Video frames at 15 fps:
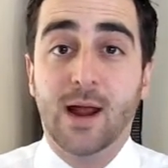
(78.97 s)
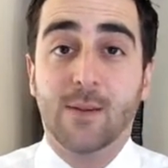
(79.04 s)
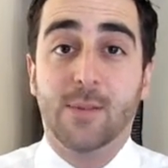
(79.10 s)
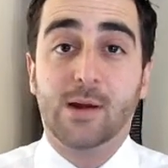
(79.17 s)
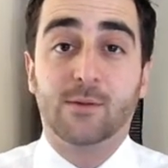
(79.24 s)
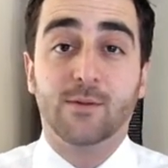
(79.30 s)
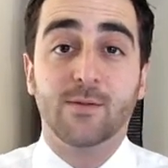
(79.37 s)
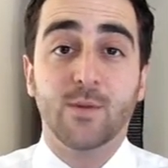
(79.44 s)
and
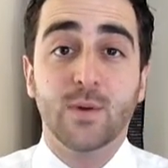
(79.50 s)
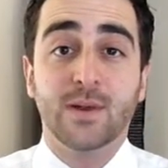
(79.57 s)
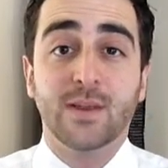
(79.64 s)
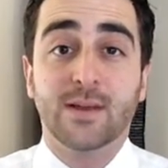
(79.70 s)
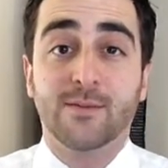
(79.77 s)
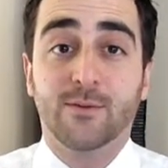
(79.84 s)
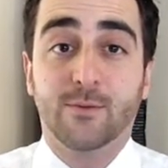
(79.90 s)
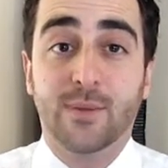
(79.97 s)
by reviewing
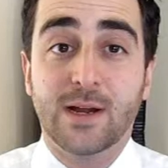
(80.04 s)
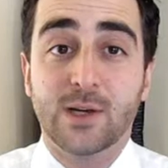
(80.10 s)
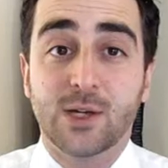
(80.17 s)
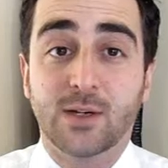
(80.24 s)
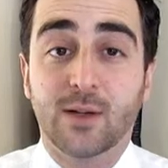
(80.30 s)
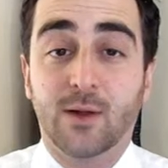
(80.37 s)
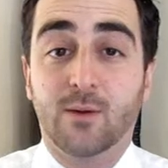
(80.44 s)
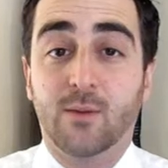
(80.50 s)
the
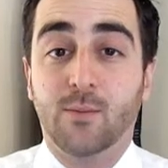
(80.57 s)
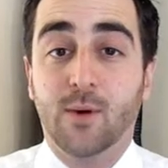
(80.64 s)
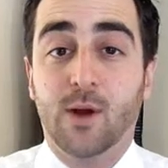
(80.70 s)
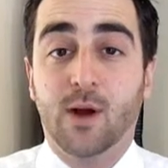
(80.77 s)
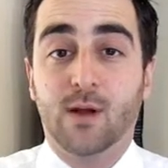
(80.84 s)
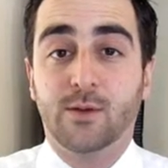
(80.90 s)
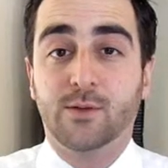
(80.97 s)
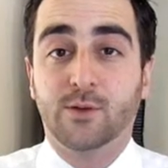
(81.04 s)
information
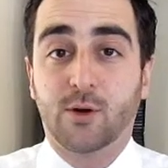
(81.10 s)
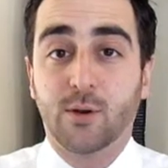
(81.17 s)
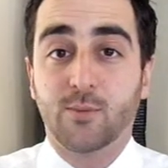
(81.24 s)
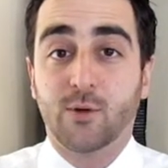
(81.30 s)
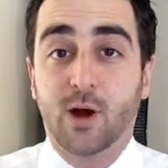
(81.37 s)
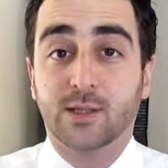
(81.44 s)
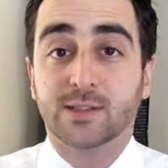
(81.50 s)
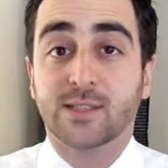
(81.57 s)
they'll start a
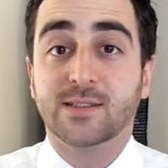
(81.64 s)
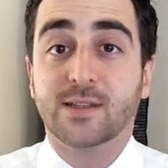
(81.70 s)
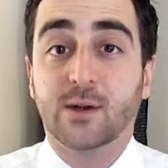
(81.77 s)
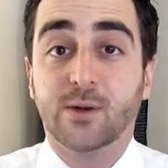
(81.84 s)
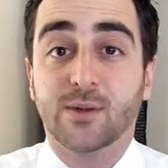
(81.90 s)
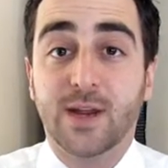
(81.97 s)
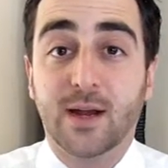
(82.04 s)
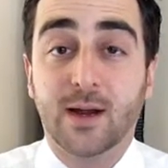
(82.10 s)
process
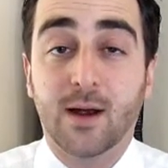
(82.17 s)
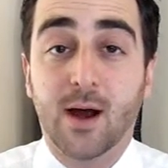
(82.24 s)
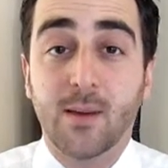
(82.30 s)
that'll take